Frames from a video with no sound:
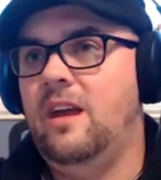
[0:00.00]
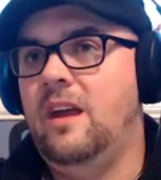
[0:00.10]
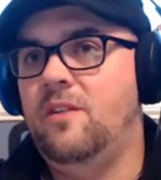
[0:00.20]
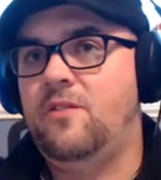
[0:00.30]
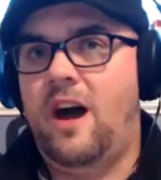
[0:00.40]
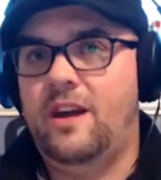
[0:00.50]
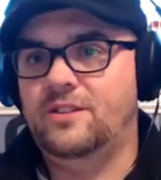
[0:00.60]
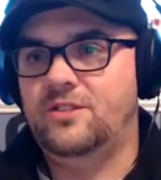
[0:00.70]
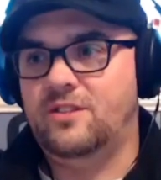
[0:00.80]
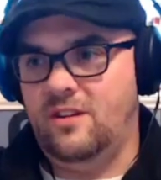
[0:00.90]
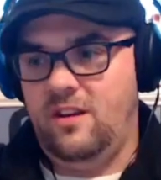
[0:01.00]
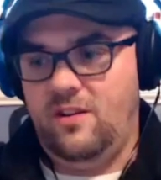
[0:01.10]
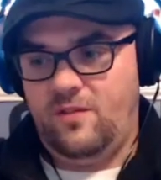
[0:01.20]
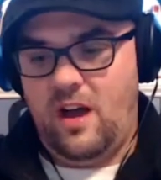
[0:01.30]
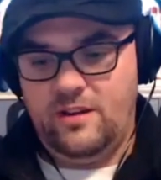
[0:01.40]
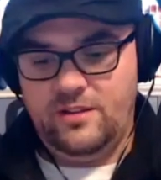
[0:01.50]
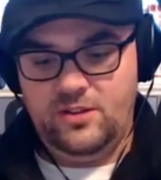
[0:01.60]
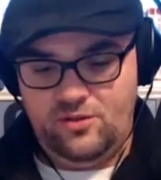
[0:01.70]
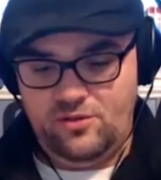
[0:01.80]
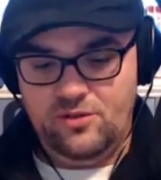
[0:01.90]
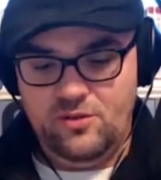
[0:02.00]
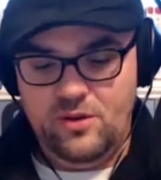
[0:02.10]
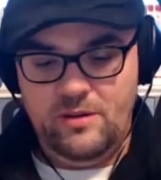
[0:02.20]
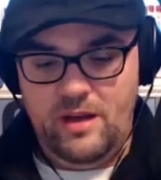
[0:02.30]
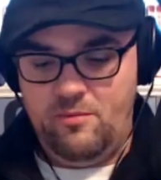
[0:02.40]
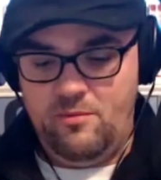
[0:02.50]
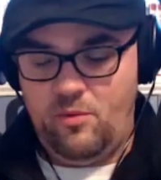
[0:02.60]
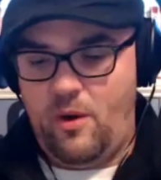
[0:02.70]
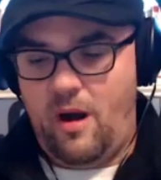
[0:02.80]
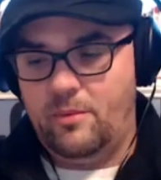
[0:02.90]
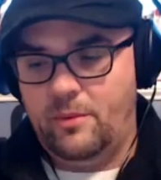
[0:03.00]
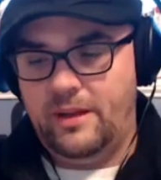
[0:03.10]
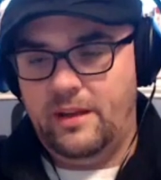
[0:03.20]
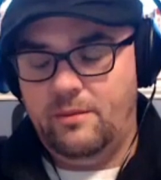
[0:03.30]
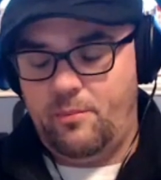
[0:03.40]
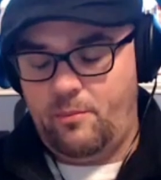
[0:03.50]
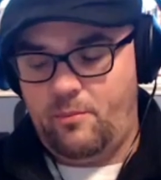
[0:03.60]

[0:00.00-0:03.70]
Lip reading: if God is true and more probably